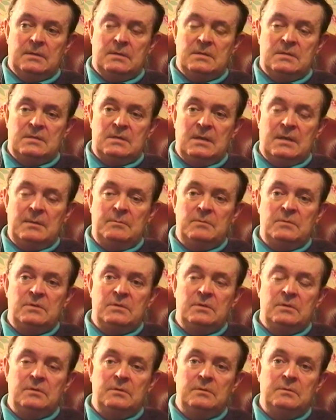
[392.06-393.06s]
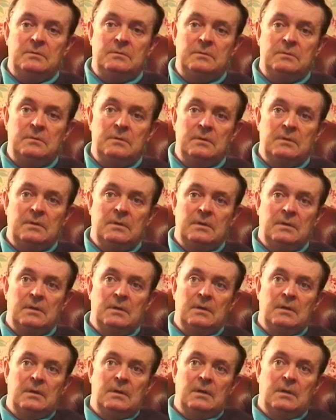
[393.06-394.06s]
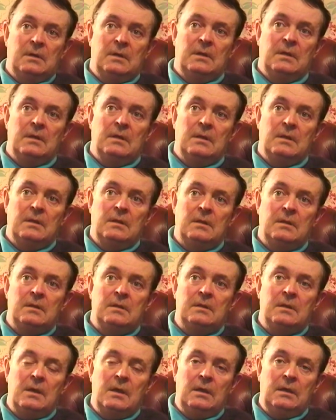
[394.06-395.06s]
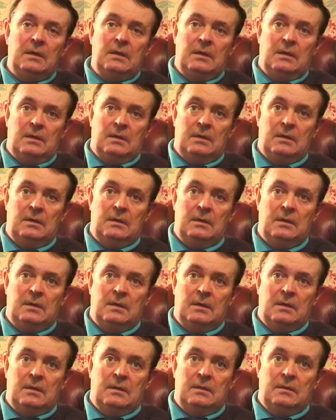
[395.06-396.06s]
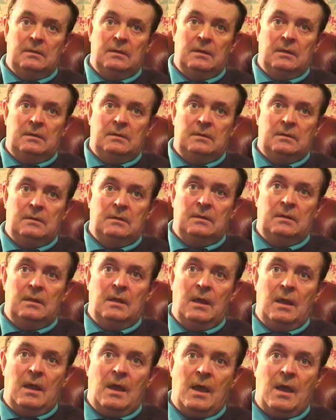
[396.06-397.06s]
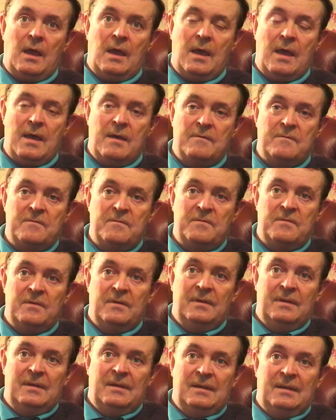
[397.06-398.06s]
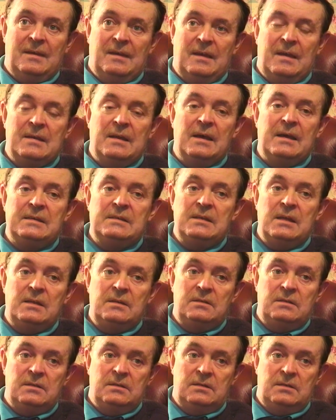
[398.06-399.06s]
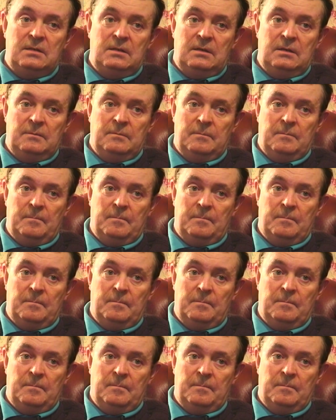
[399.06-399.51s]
seem to think that they have an identity,